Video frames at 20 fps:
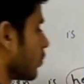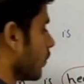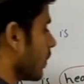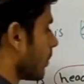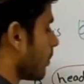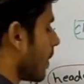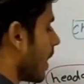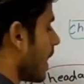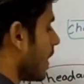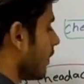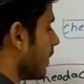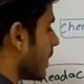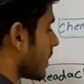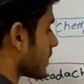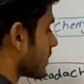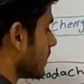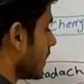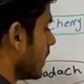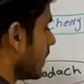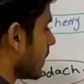2 will bind with
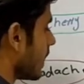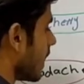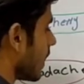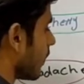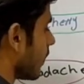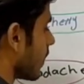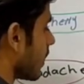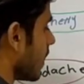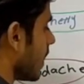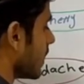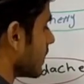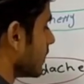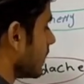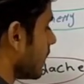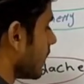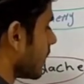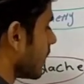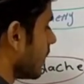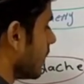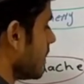oxygen and will cause
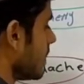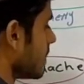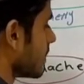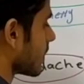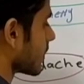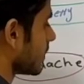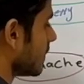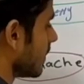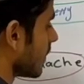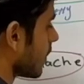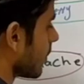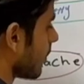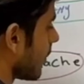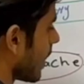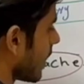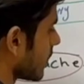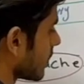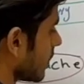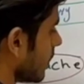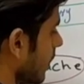increased oxygen
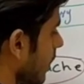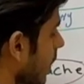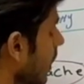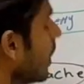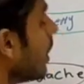capacity.